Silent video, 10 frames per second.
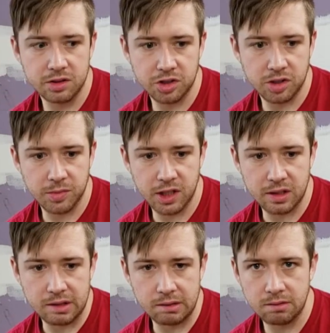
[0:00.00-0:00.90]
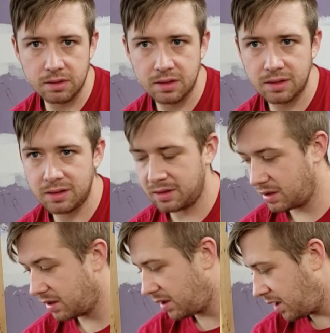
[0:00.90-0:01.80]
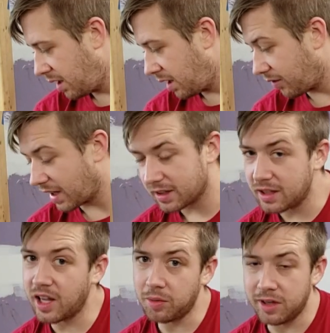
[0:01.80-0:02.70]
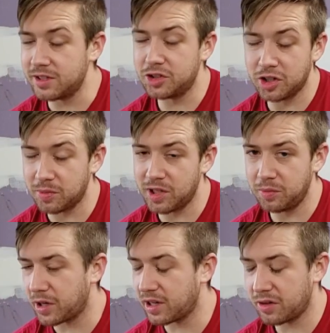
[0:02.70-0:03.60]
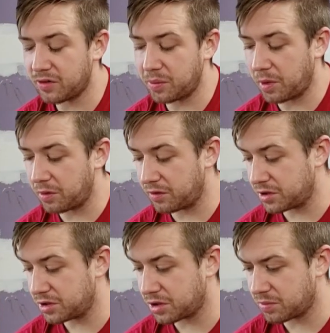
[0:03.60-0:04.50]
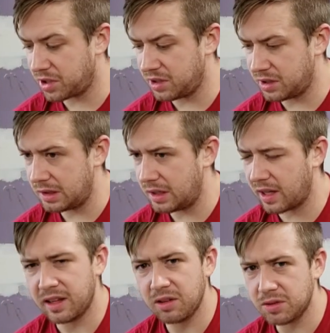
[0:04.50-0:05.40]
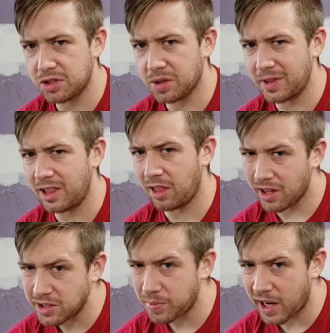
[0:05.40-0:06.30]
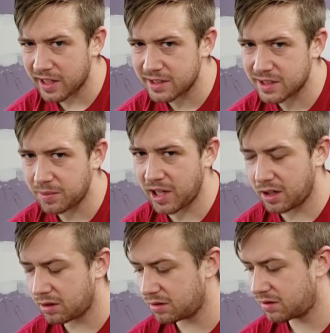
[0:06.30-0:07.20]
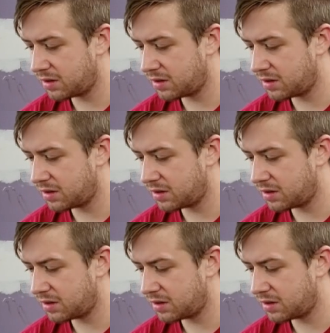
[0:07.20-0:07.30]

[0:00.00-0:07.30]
German. I got the label as German, but I don't remember if it's German. I think it was German lunchbox tomato.